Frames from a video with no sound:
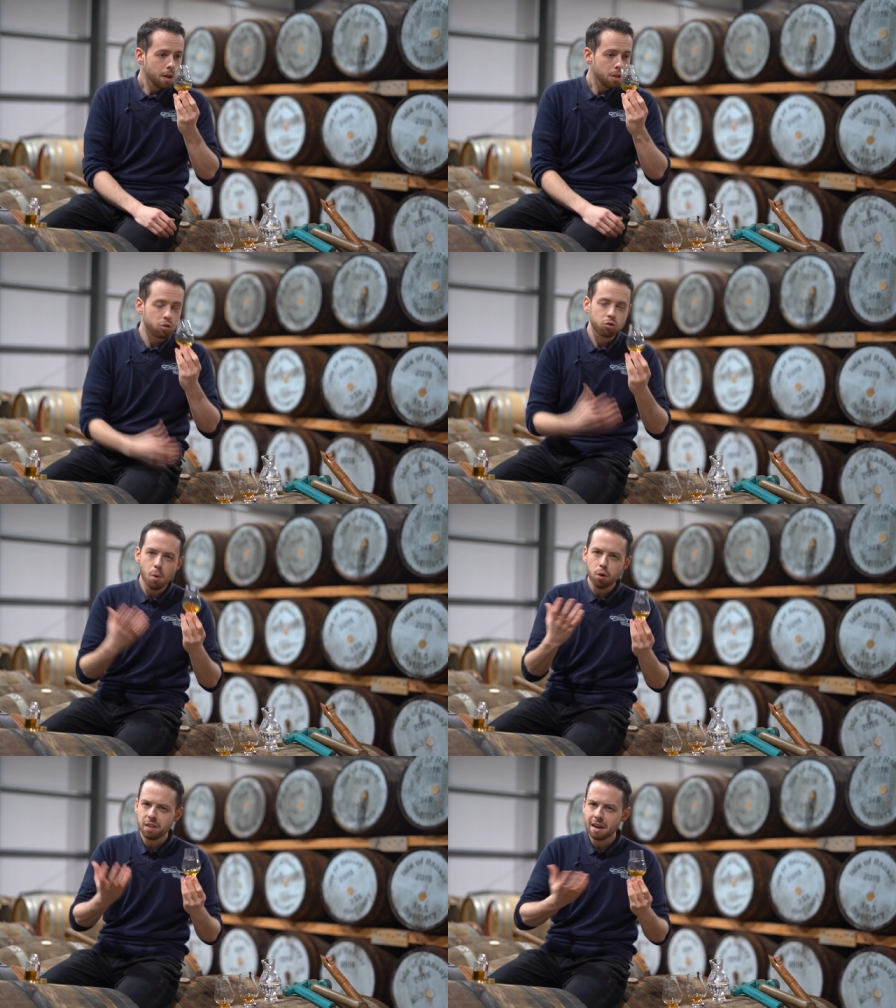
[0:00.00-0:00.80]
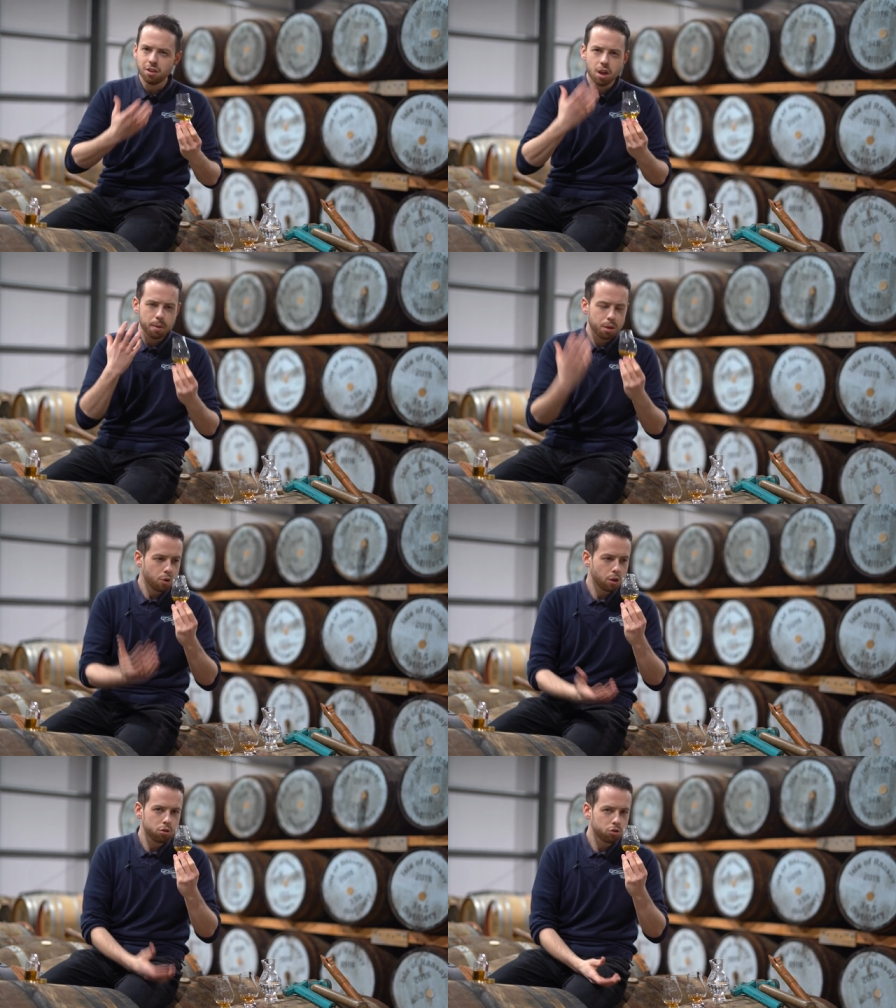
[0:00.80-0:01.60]
The smoke is actually coming
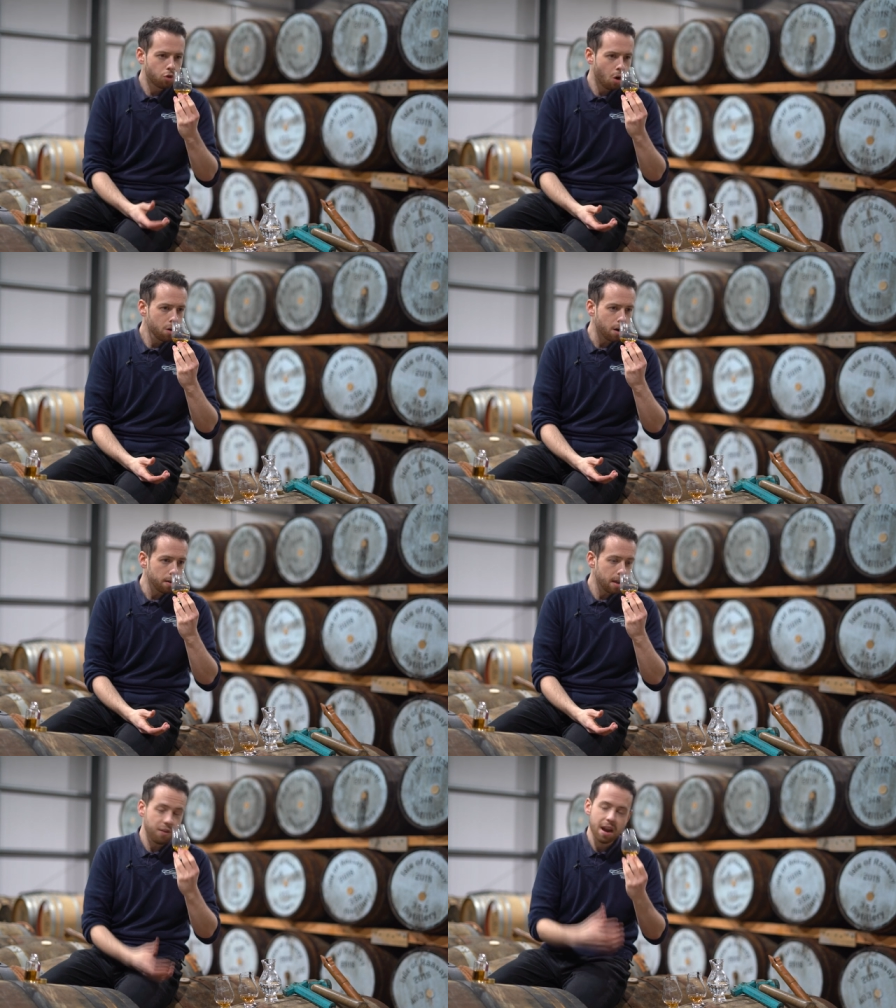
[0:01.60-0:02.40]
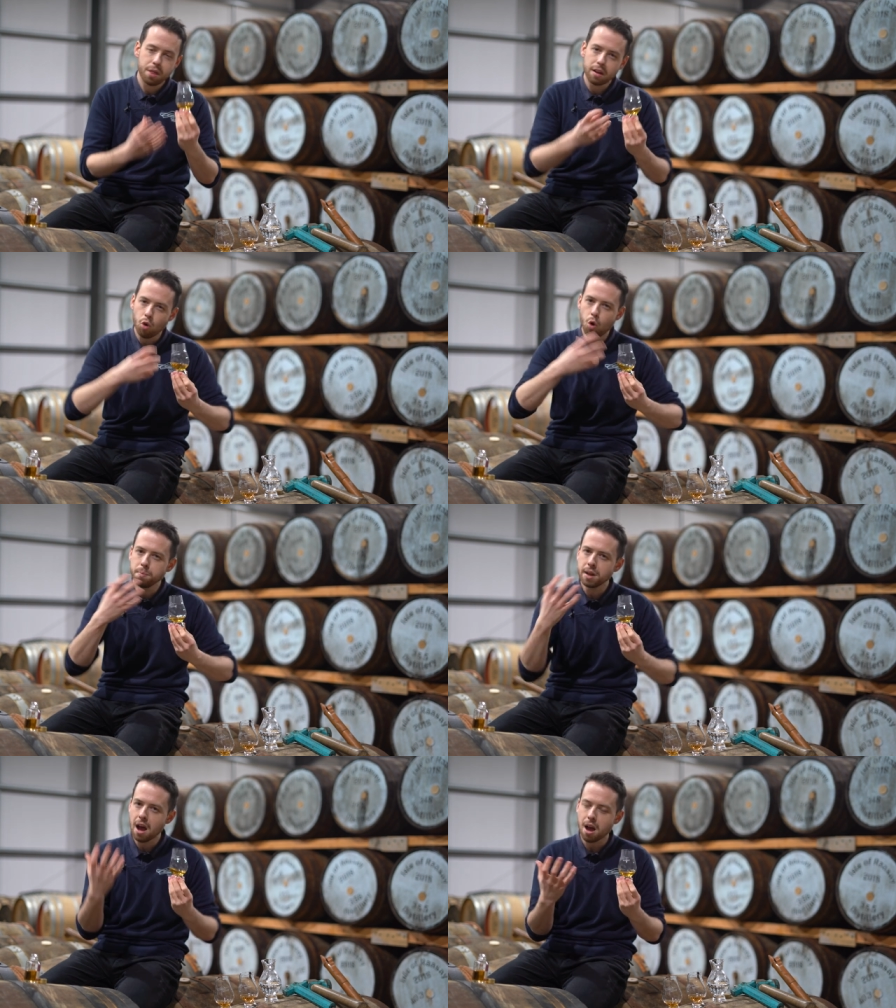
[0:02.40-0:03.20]
through a lot stronger. If anything, it's
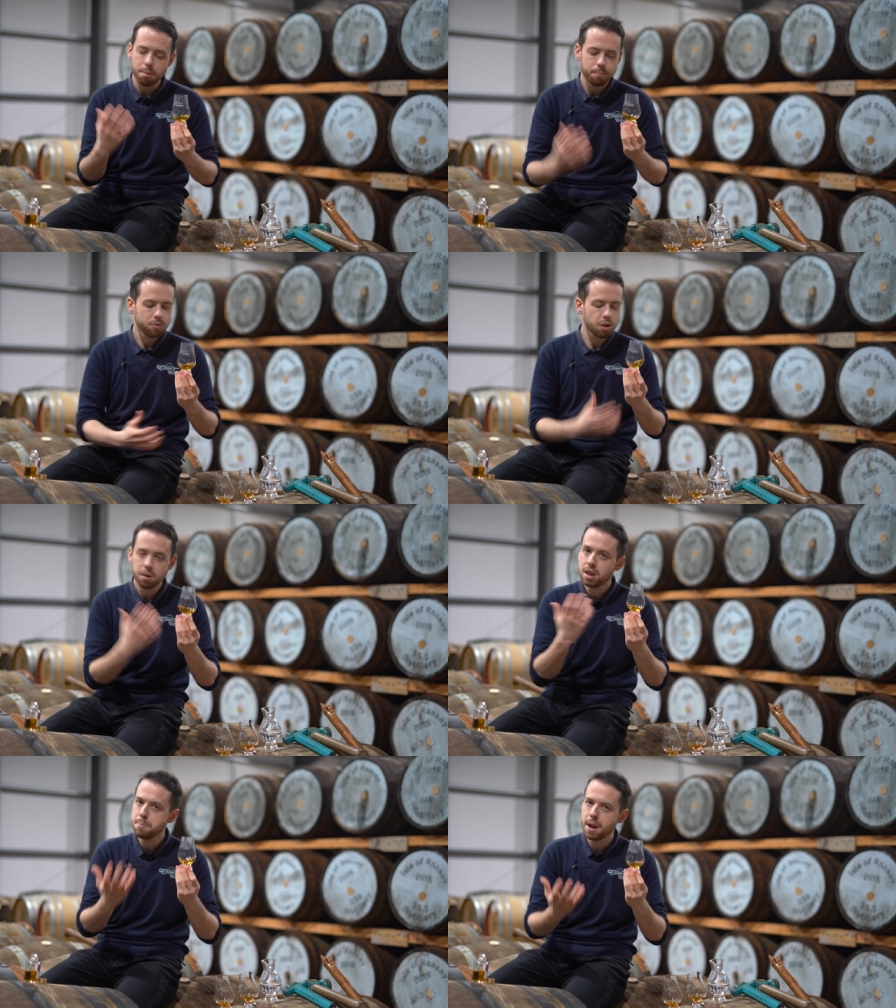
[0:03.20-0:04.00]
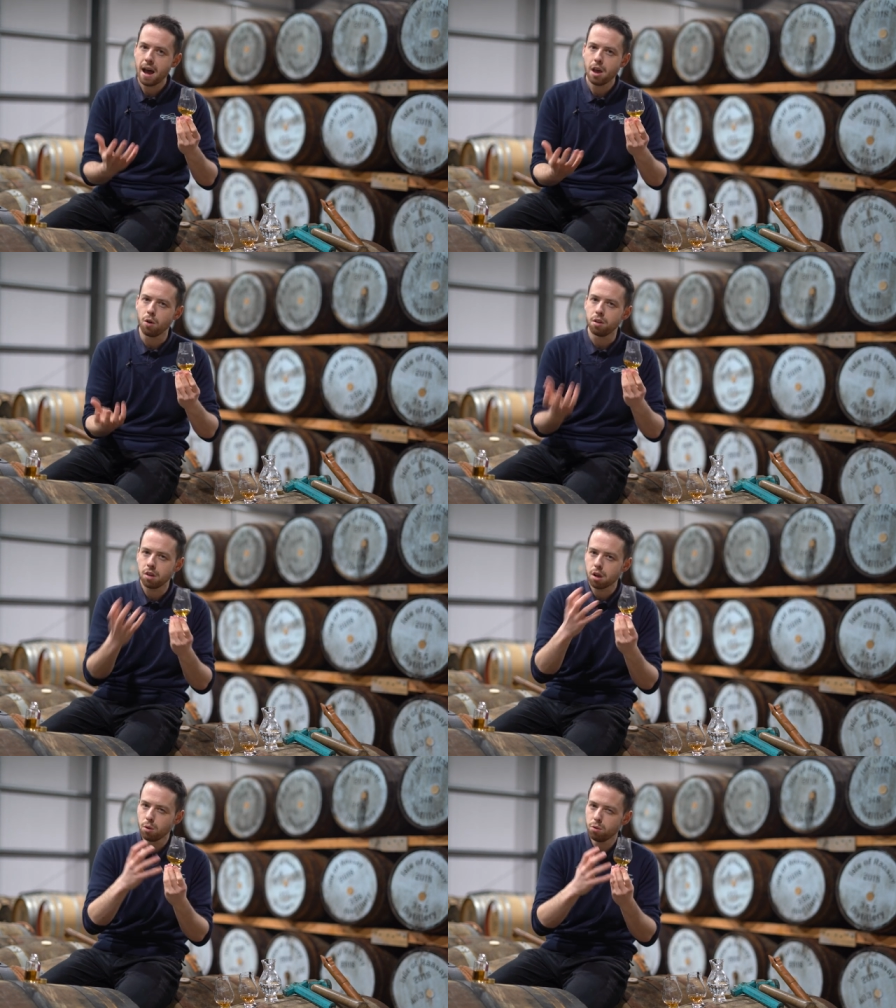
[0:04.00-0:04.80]
opening up. Something to keep an eye on. Is
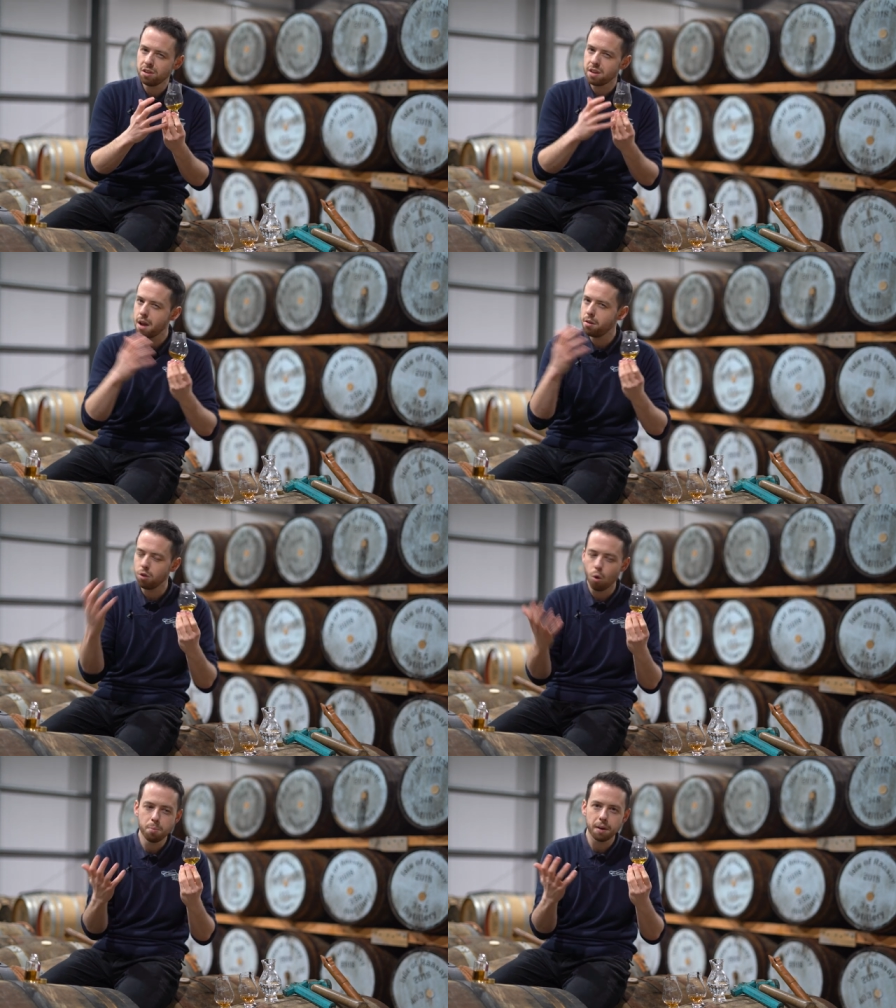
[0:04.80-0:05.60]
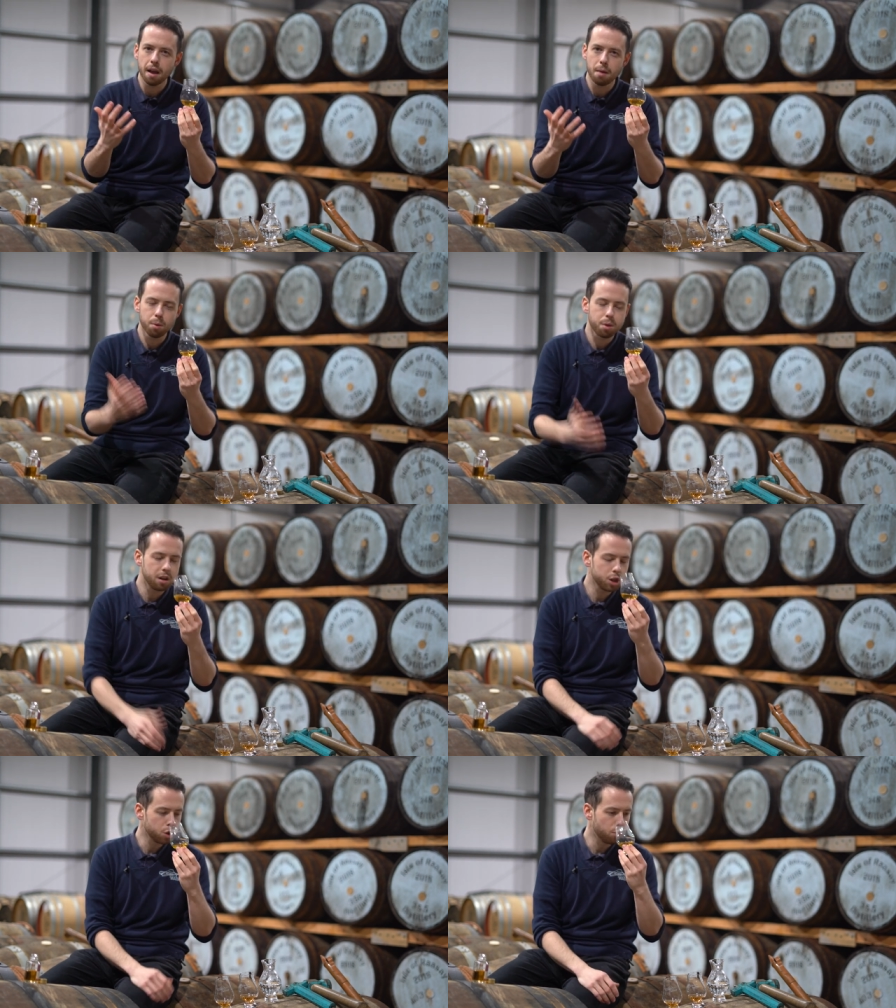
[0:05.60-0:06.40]
it closing down? Is it opening up with the
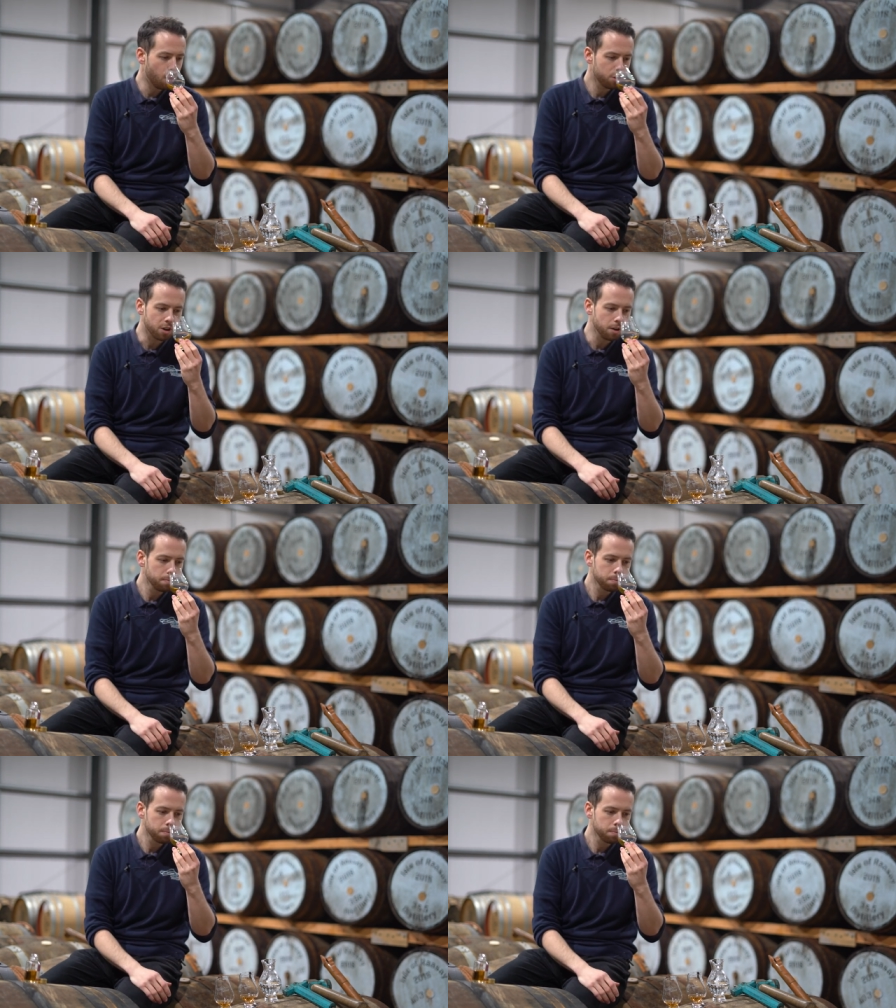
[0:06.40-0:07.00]
addition of water?